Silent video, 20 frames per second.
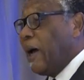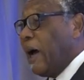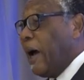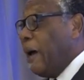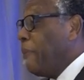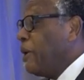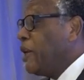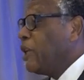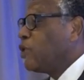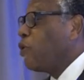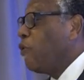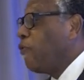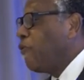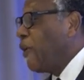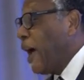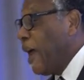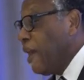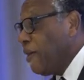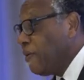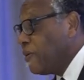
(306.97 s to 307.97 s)
How many so
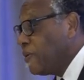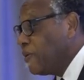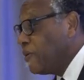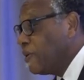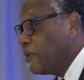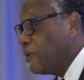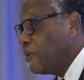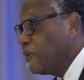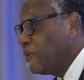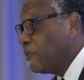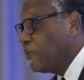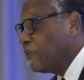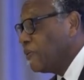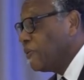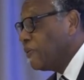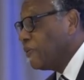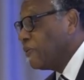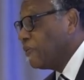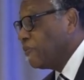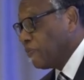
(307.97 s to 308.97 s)
far?
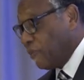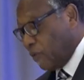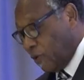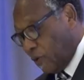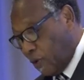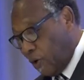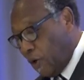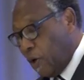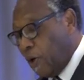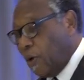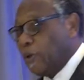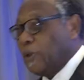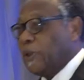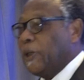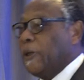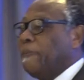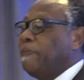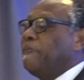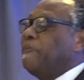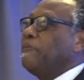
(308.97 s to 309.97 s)

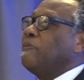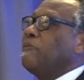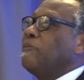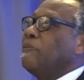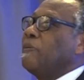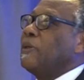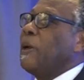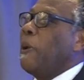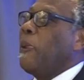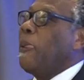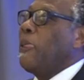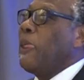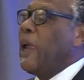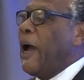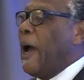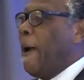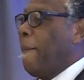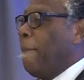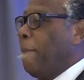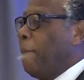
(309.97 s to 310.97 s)
Good.
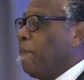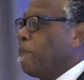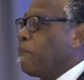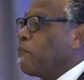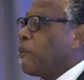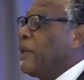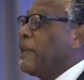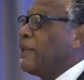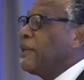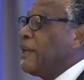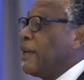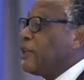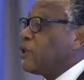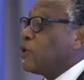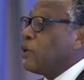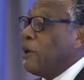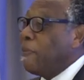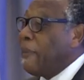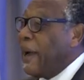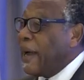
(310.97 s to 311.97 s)
Now, it gets
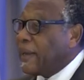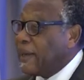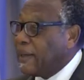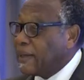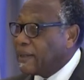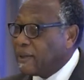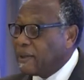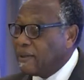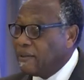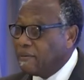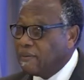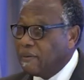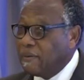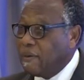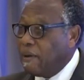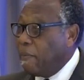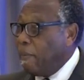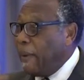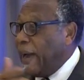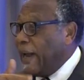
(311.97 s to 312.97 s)
to the markets.
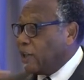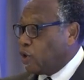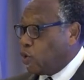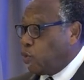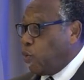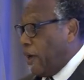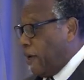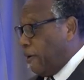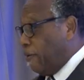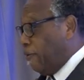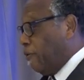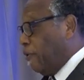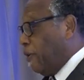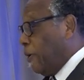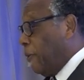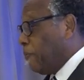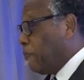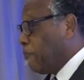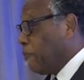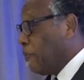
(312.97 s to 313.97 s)
Mile 12.
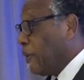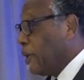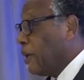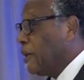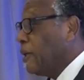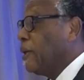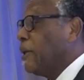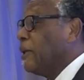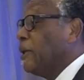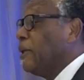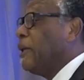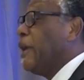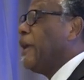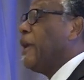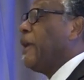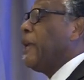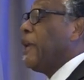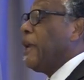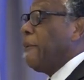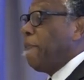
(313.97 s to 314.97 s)
They
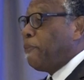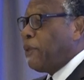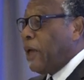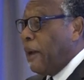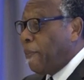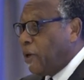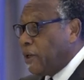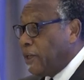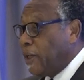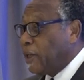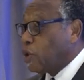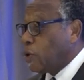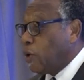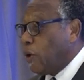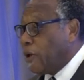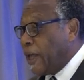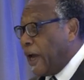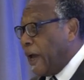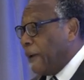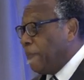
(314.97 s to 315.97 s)
heap them on each
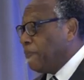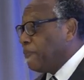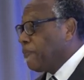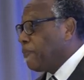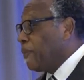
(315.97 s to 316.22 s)
other.